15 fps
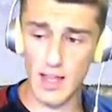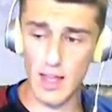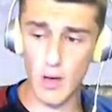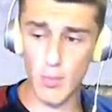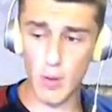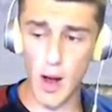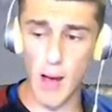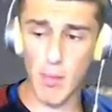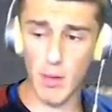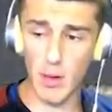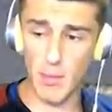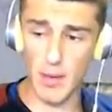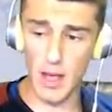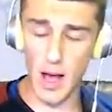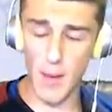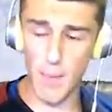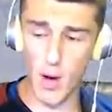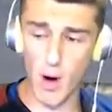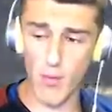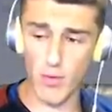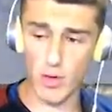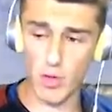He'll probably be up
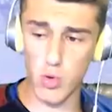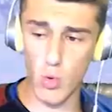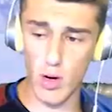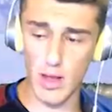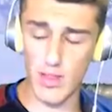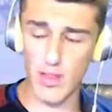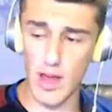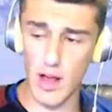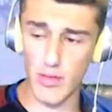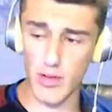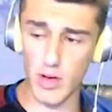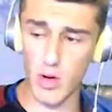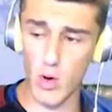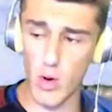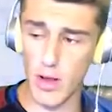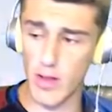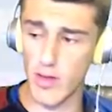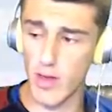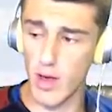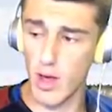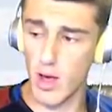over 20,000 coins